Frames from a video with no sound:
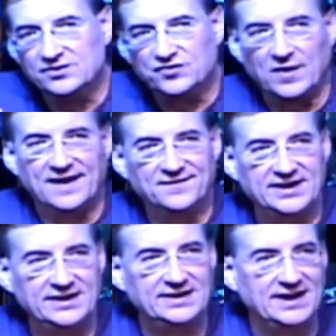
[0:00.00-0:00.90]

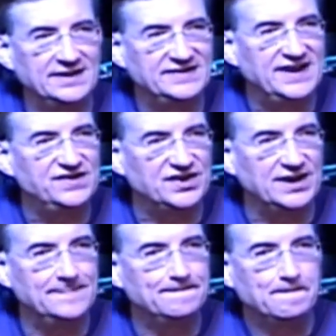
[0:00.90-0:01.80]
traveling and
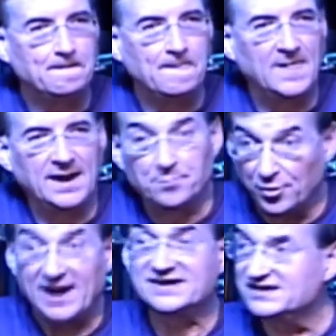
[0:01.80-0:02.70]
teaching and
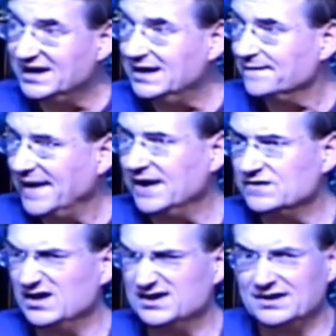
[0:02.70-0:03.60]
practicing
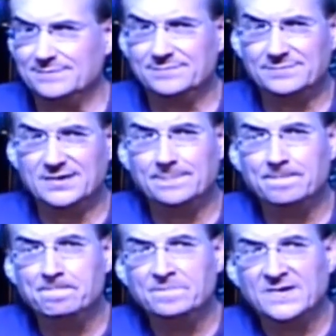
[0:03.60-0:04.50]
evangelism,
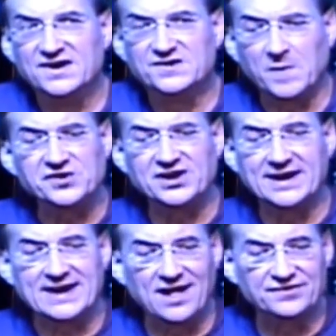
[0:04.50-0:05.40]
especially
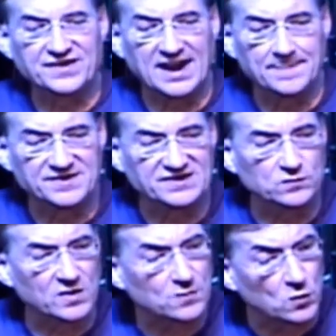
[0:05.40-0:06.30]
on college
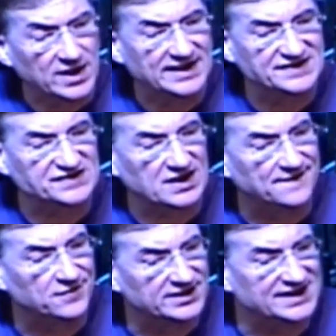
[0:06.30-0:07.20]
campuses, what I
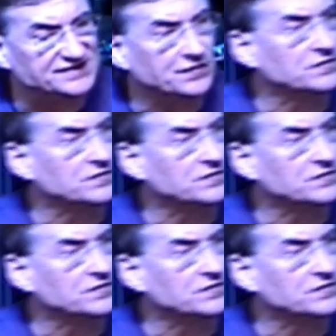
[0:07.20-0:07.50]
discovered is